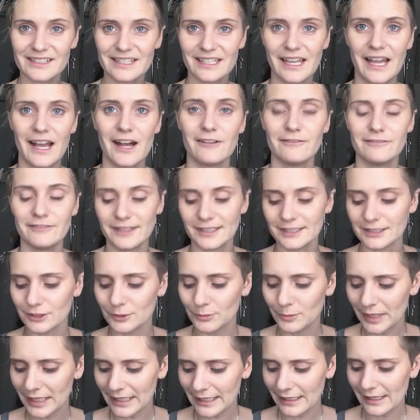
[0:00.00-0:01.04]
the e.l.f.
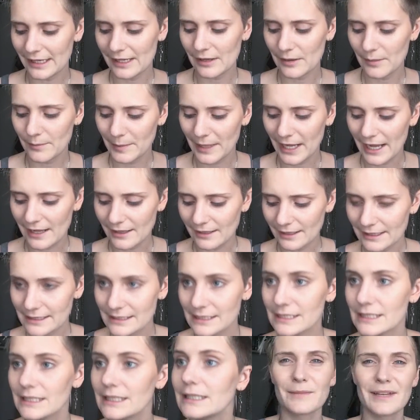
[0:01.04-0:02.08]
Illuminating
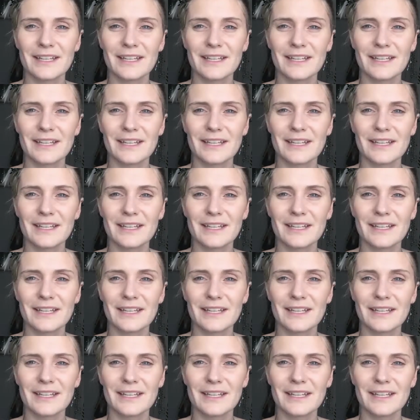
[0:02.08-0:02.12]
Palette.